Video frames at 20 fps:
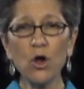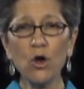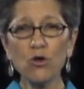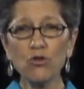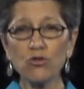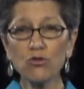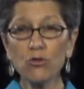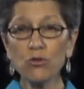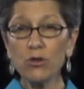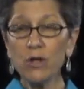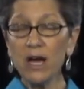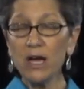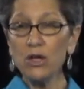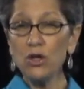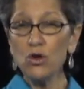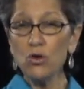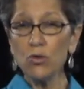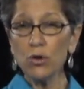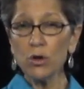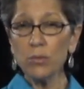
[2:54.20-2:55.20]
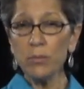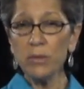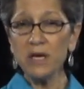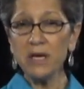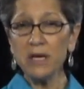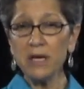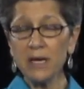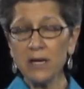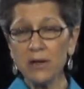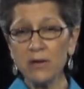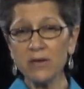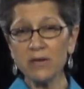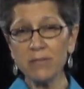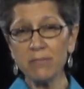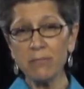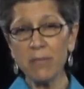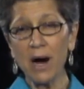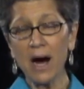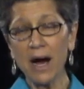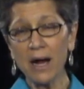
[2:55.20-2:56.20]
so now you can begin to
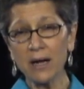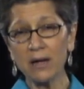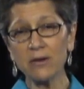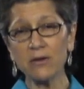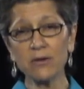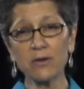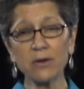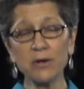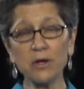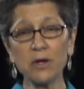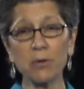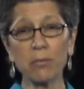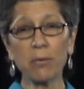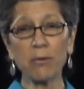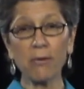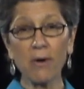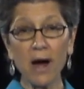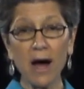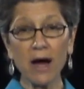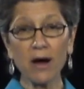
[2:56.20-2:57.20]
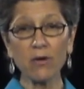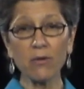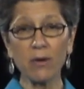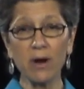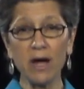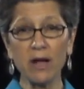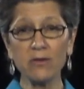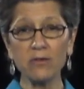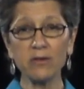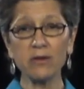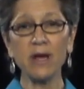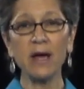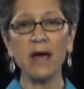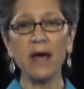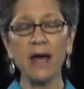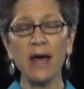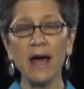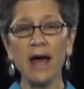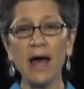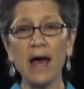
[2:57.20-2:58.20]
monitor your progress
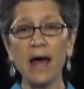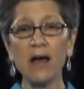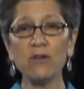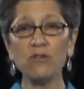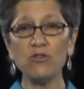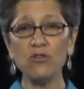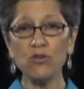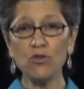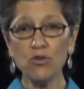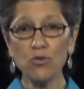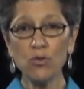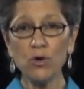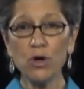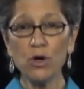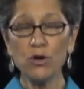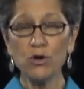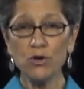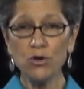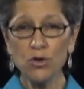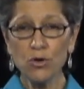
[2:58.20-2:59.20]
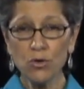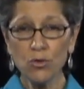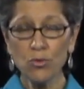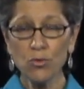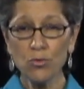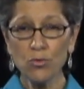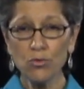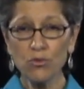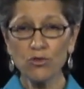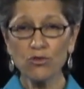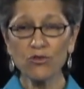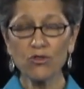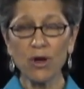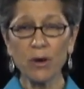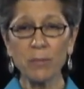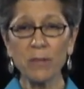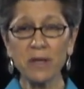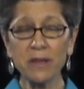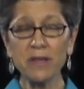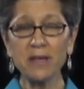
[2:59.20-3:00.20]
as you use
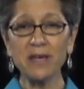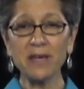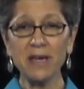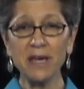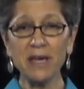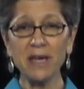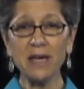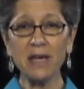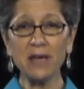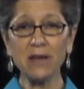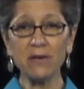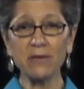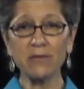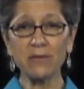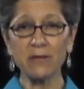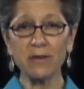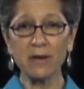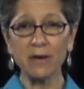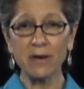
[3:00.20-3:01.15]
some of the keys.